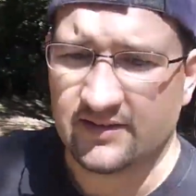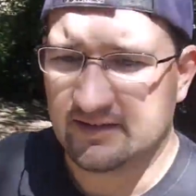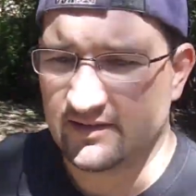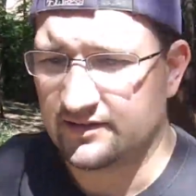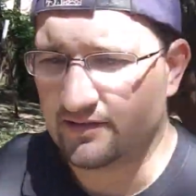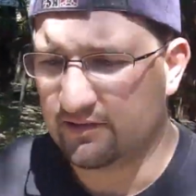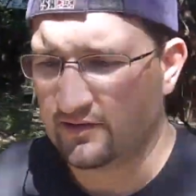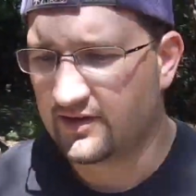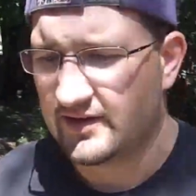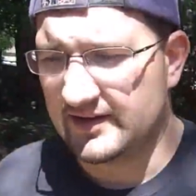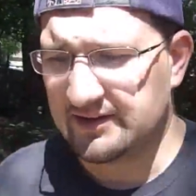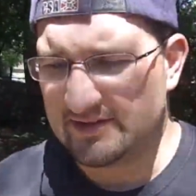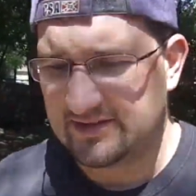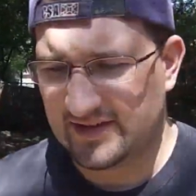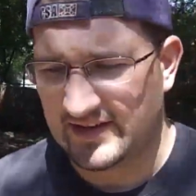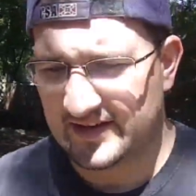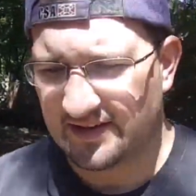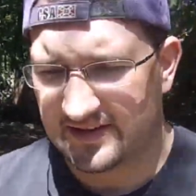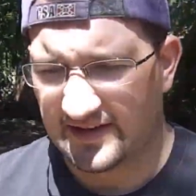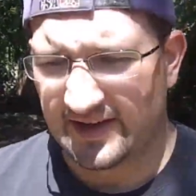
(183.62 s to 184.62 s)
All right,
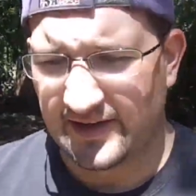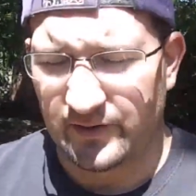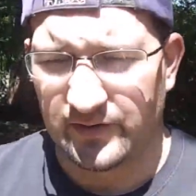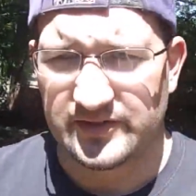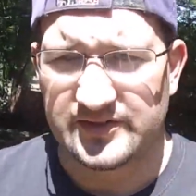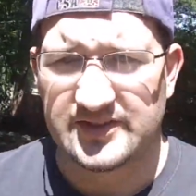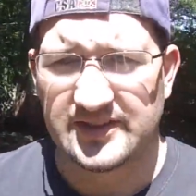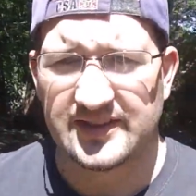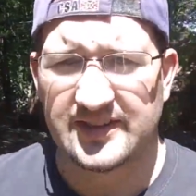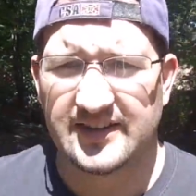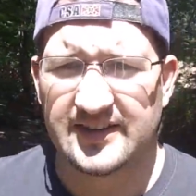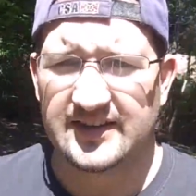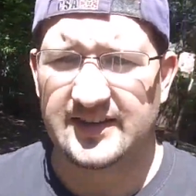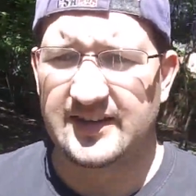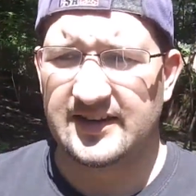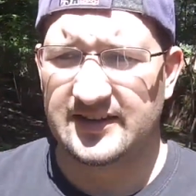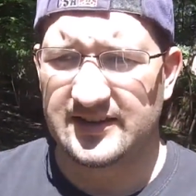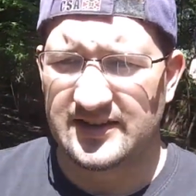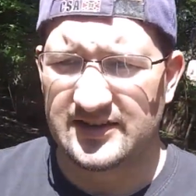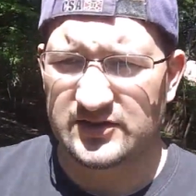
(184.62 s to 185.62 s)
and I would
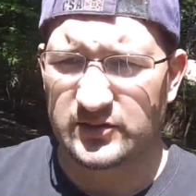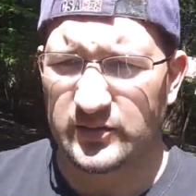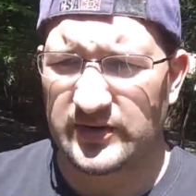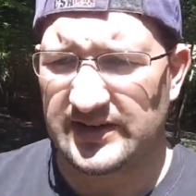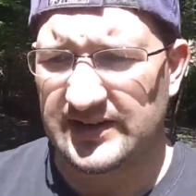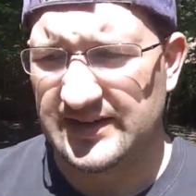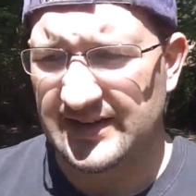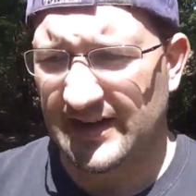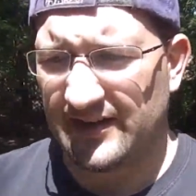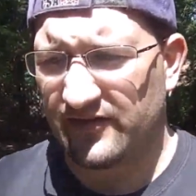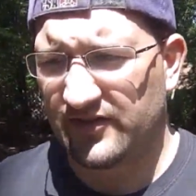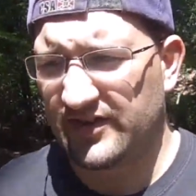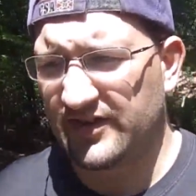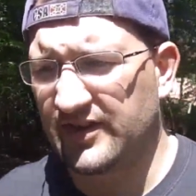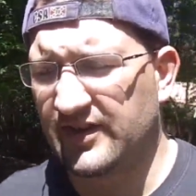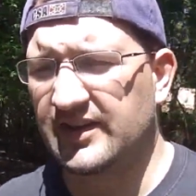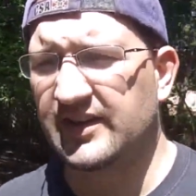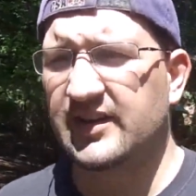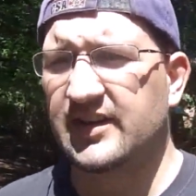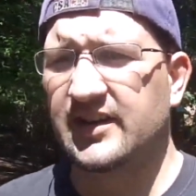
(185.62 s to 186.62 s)
say this week,
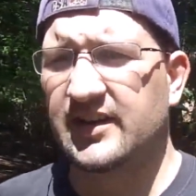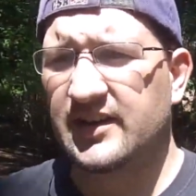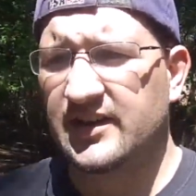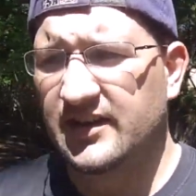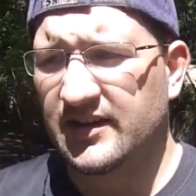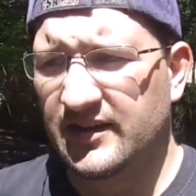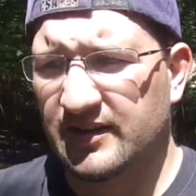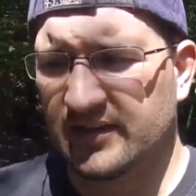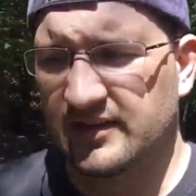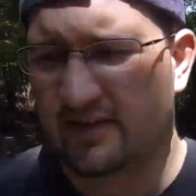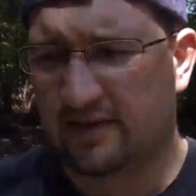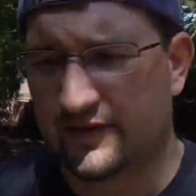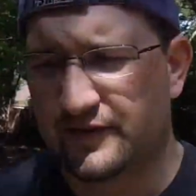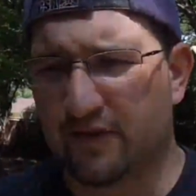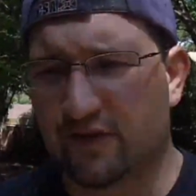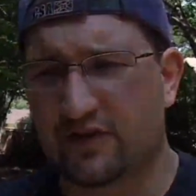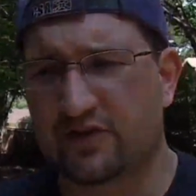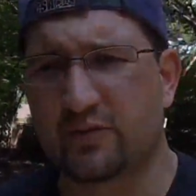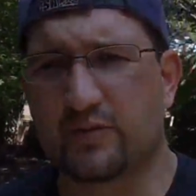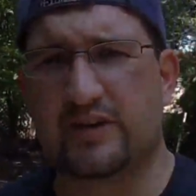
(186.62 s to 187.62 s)
the
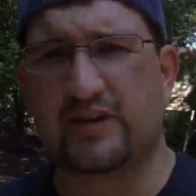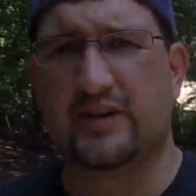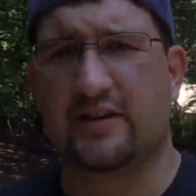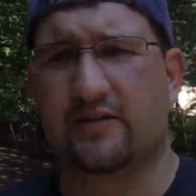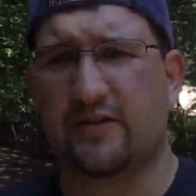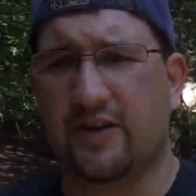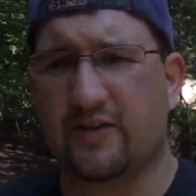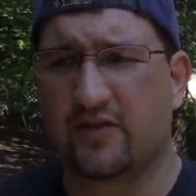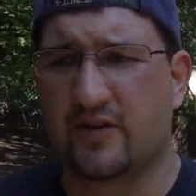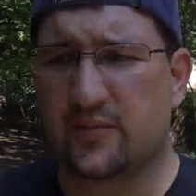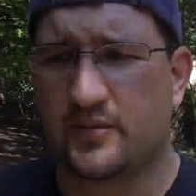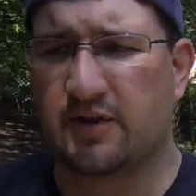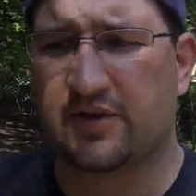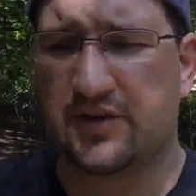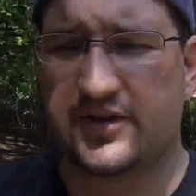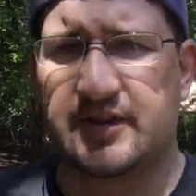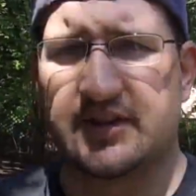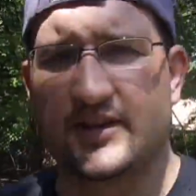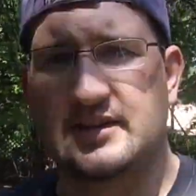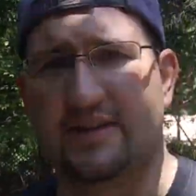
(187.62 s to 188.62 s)
first week of every
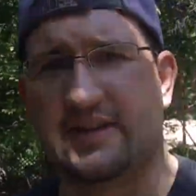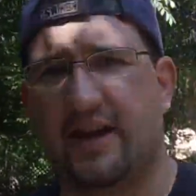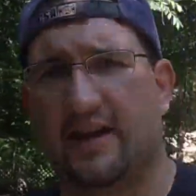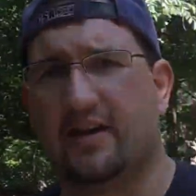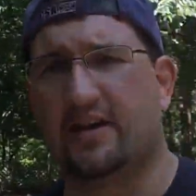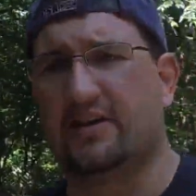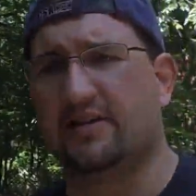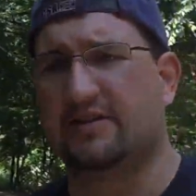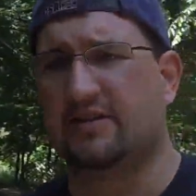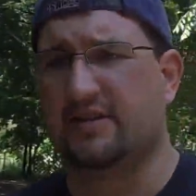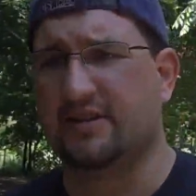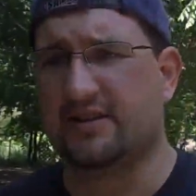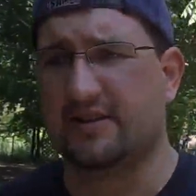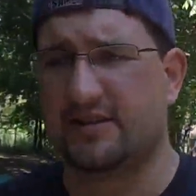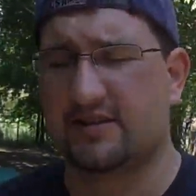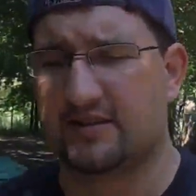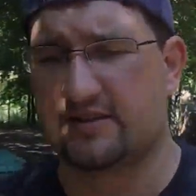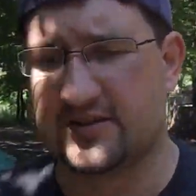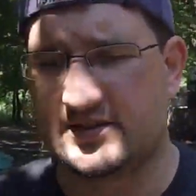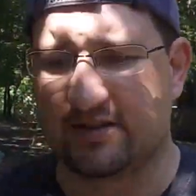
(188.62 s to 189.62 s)
month in Dallas
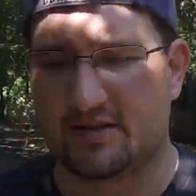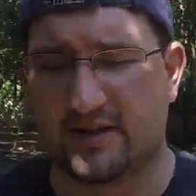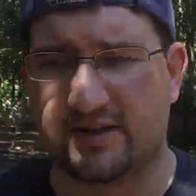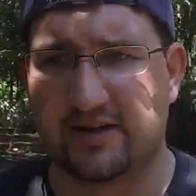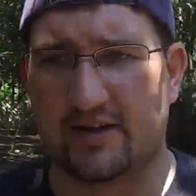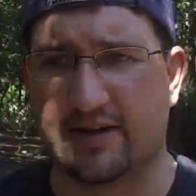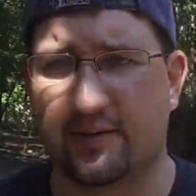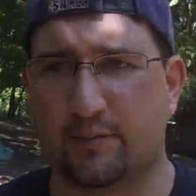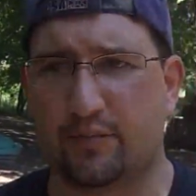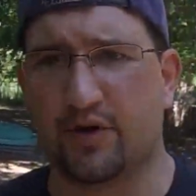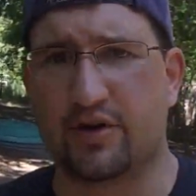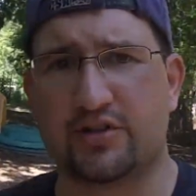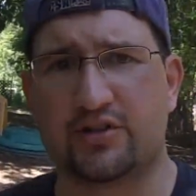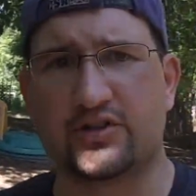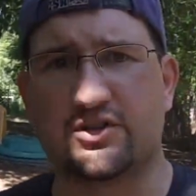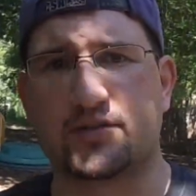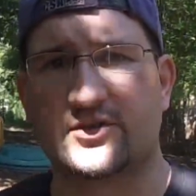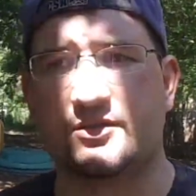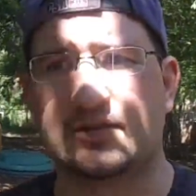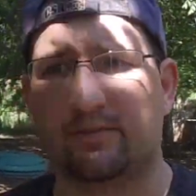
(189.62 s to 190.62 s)
is
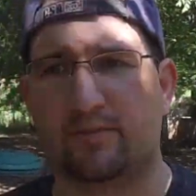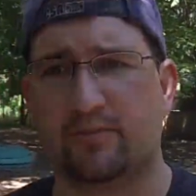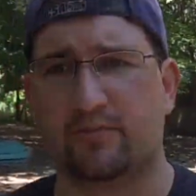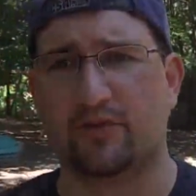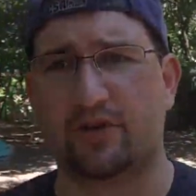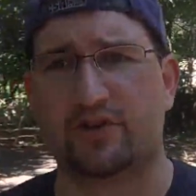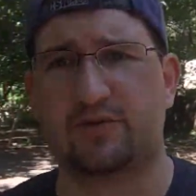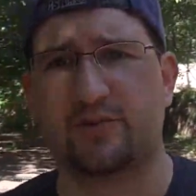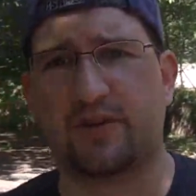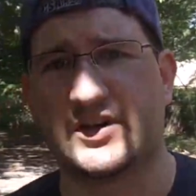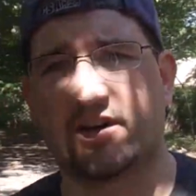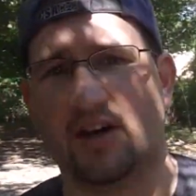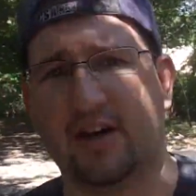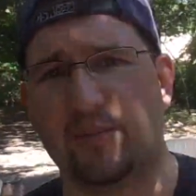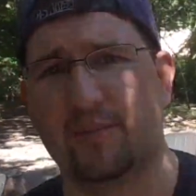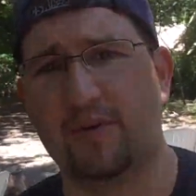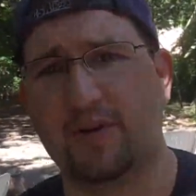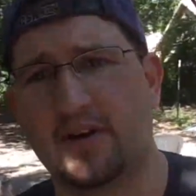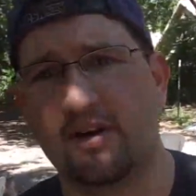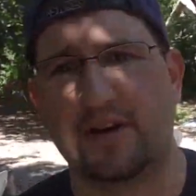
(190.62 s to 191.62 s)
brush
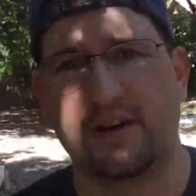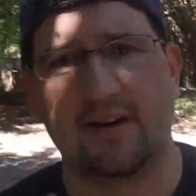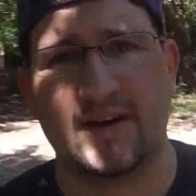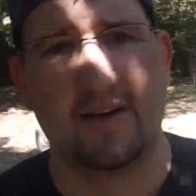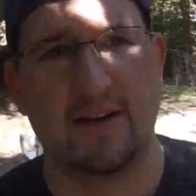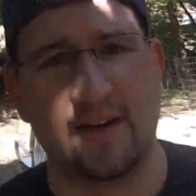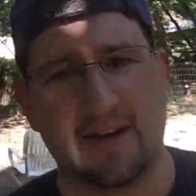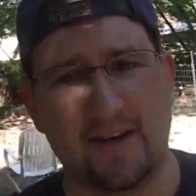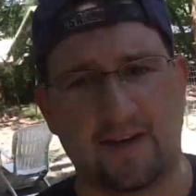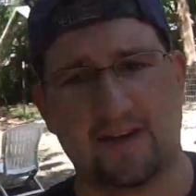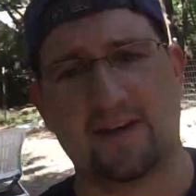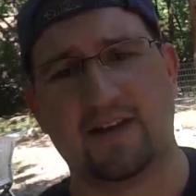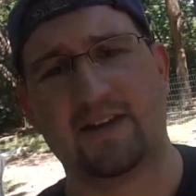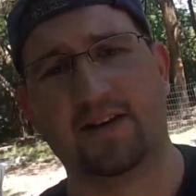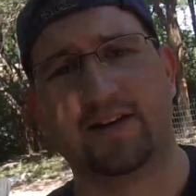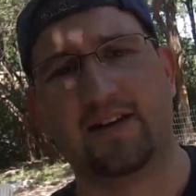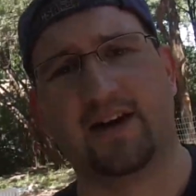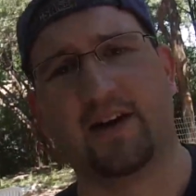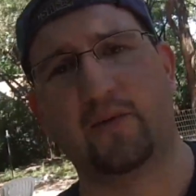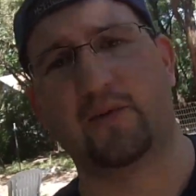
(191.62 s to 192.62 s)
pickup,
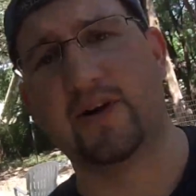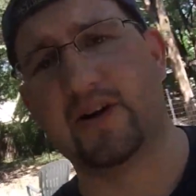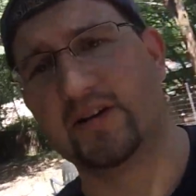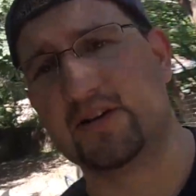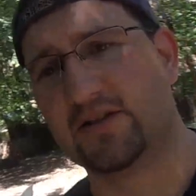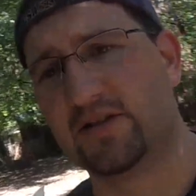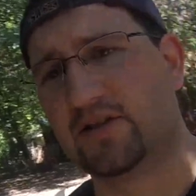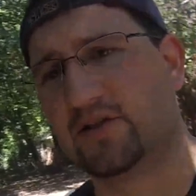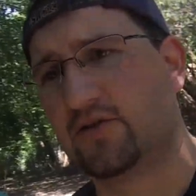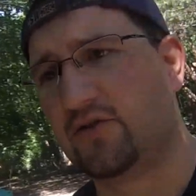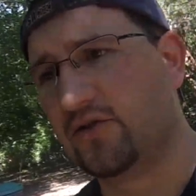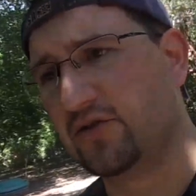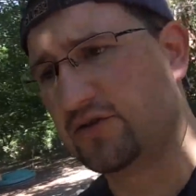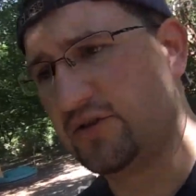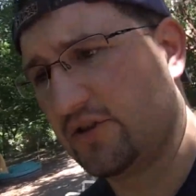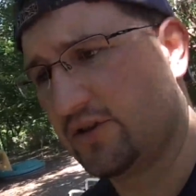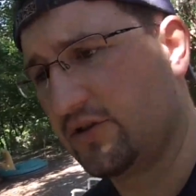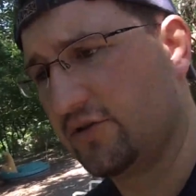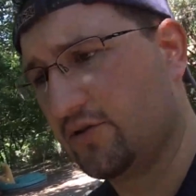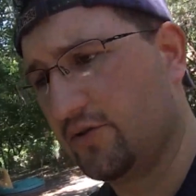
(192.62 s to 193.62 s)
and I went
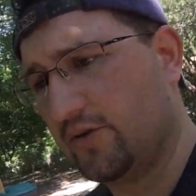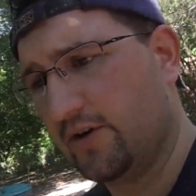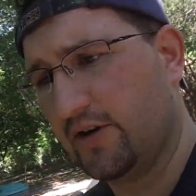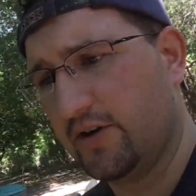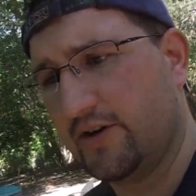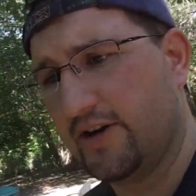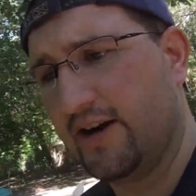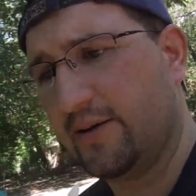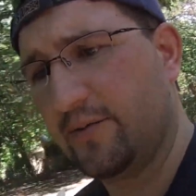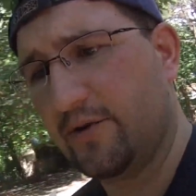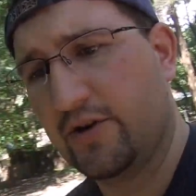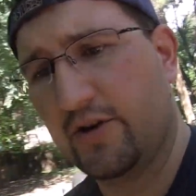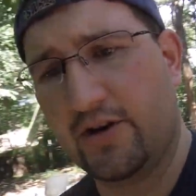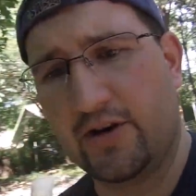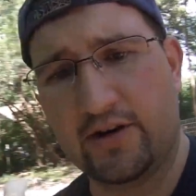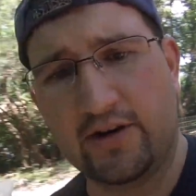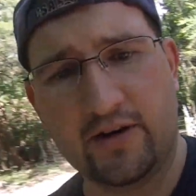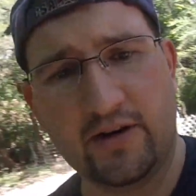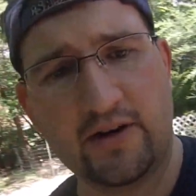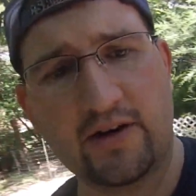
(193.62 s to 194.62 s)
cruising through our
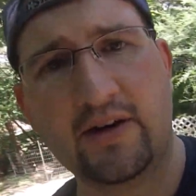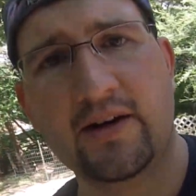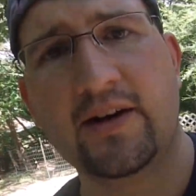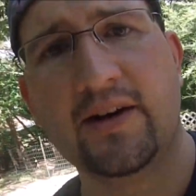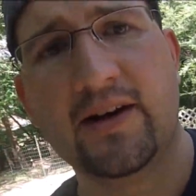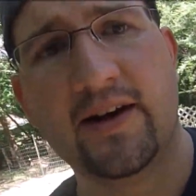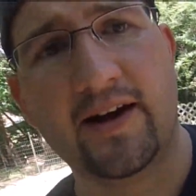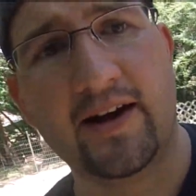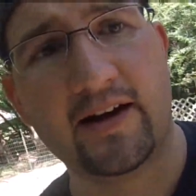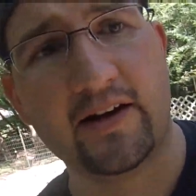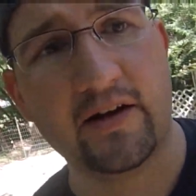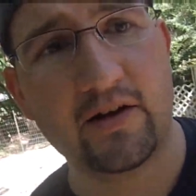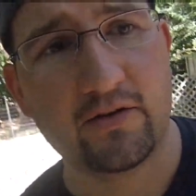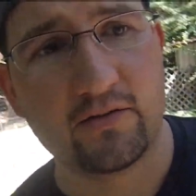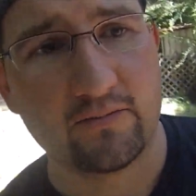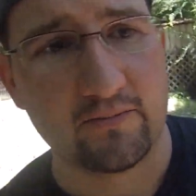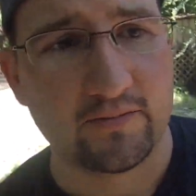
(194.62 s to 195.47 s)
neighborhood, and oh